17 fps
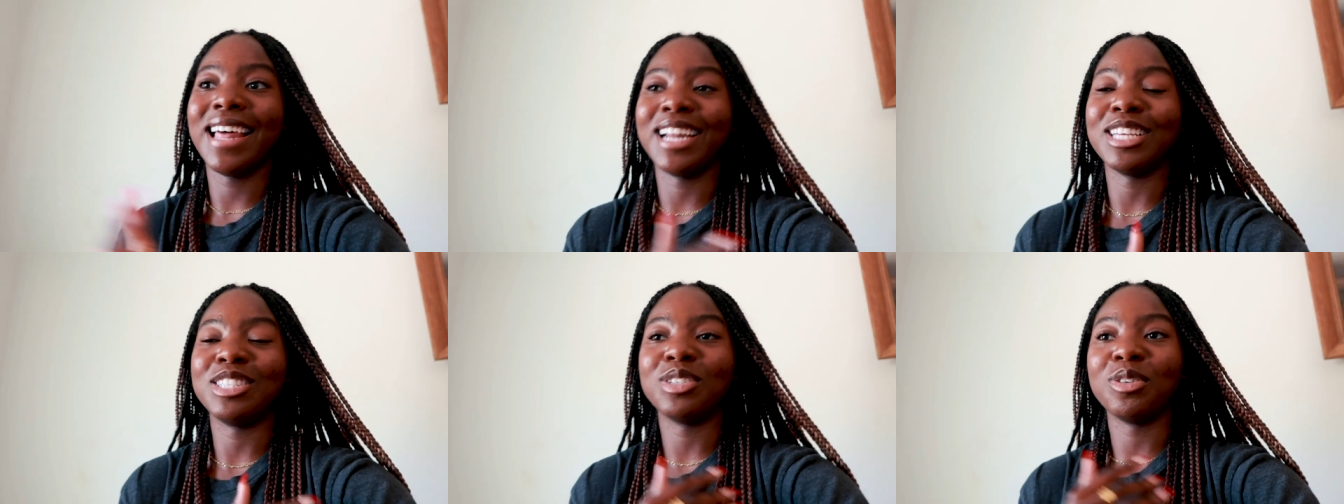
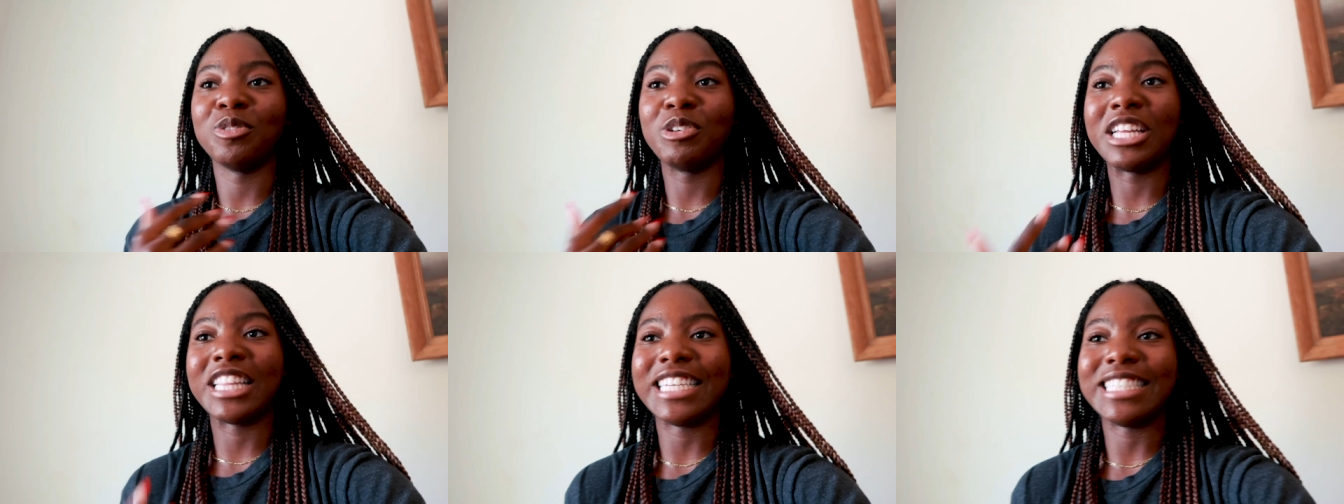that it's
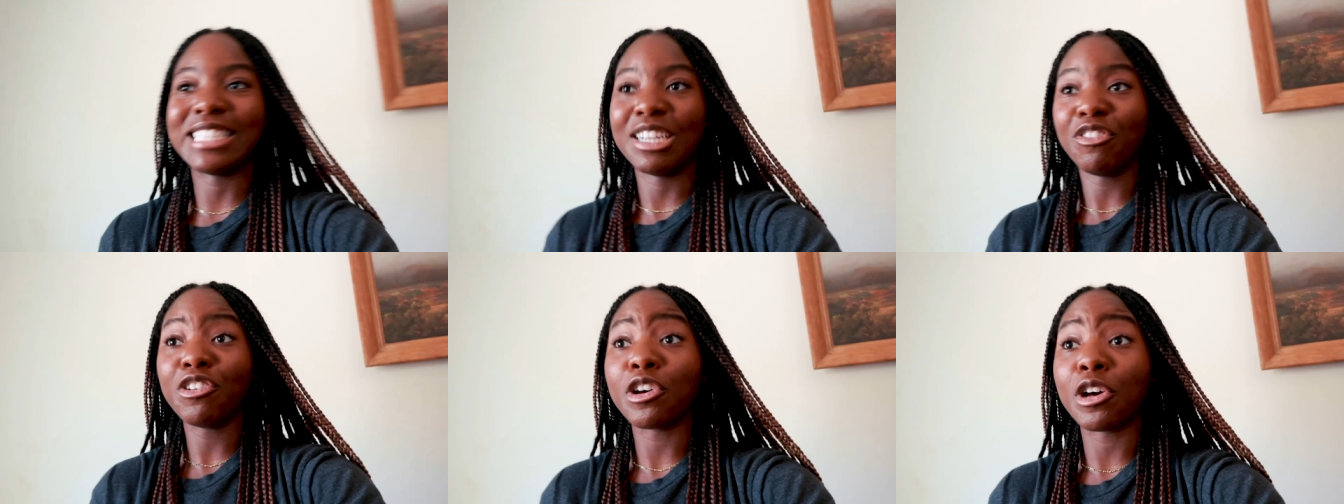really
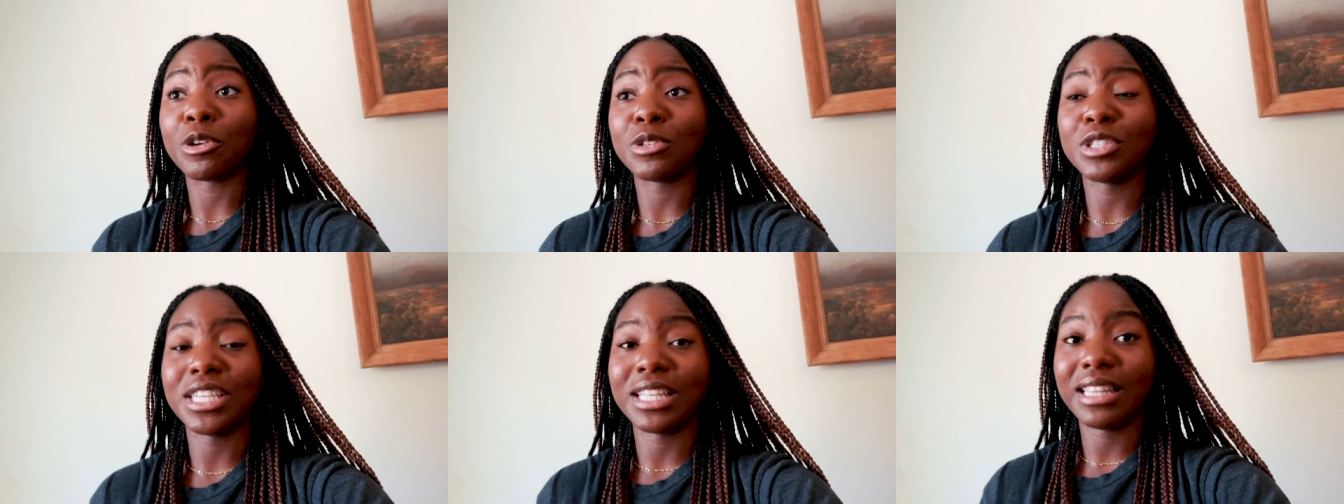
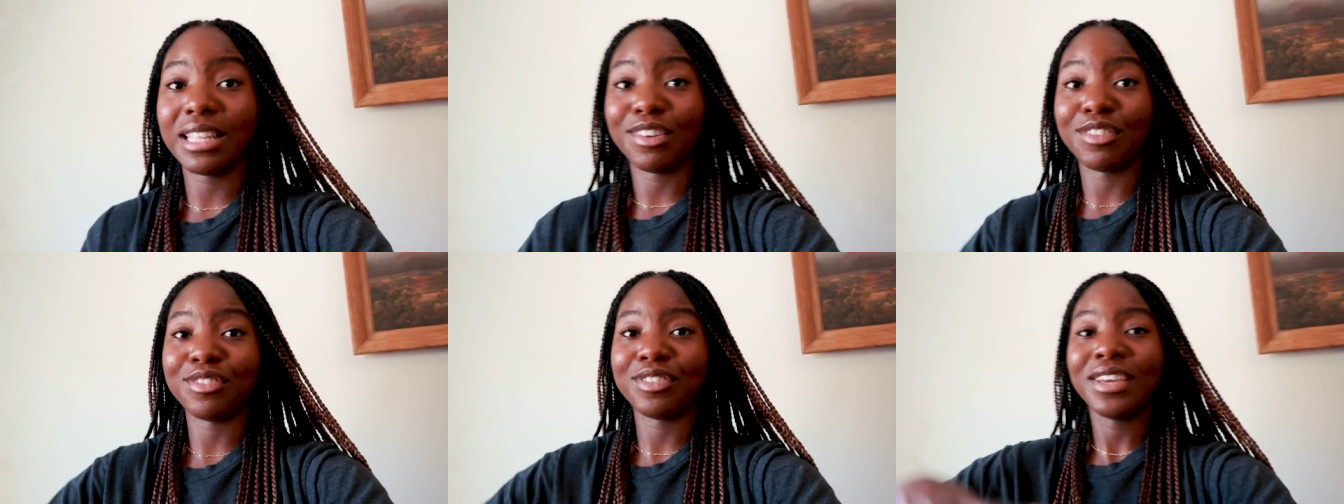difficult to
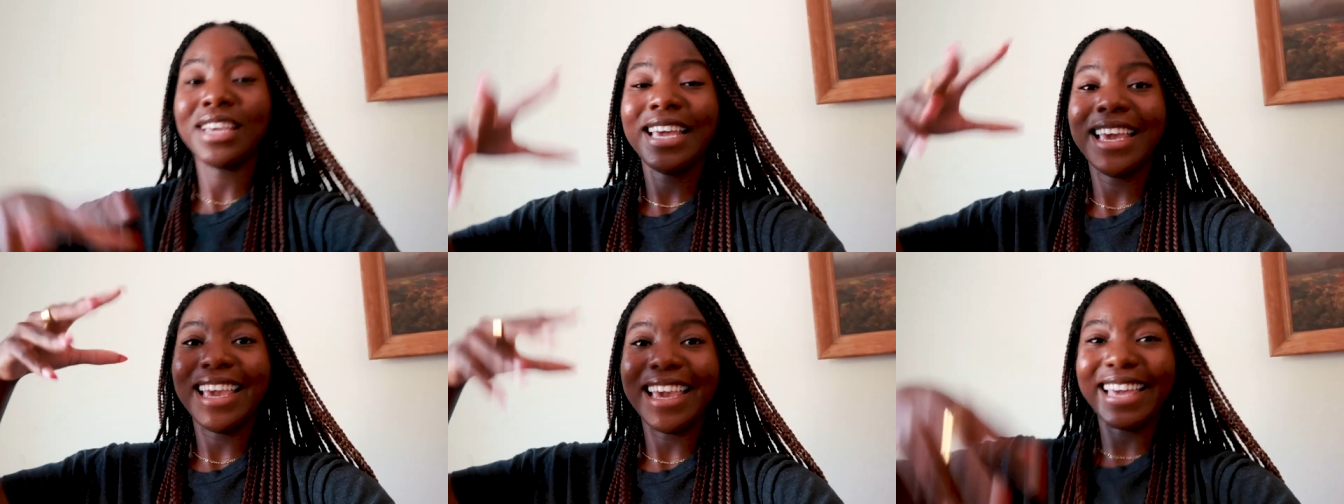live
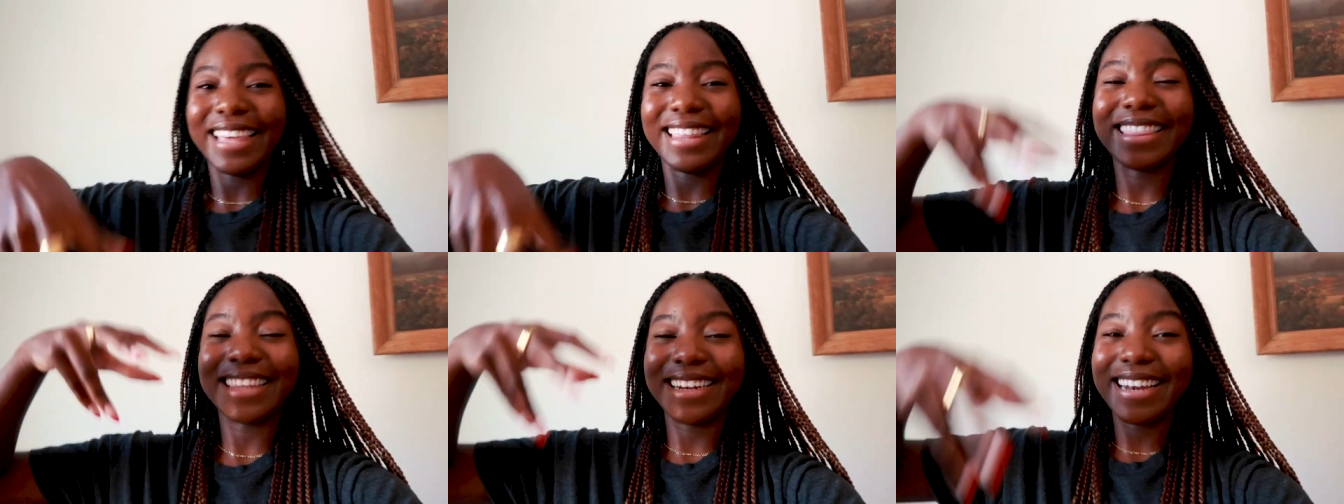
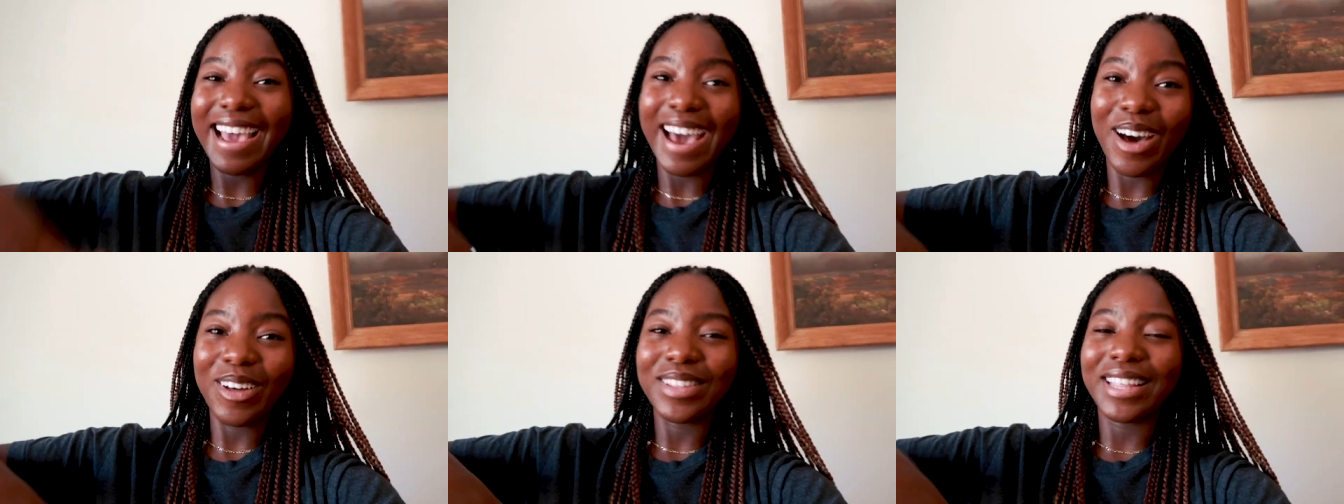in the
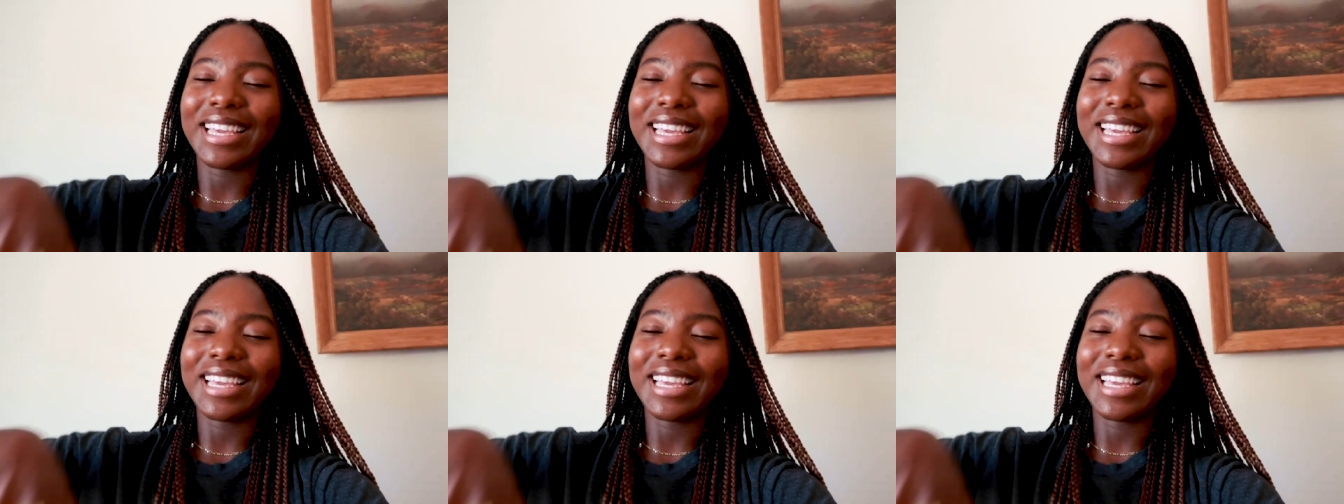now.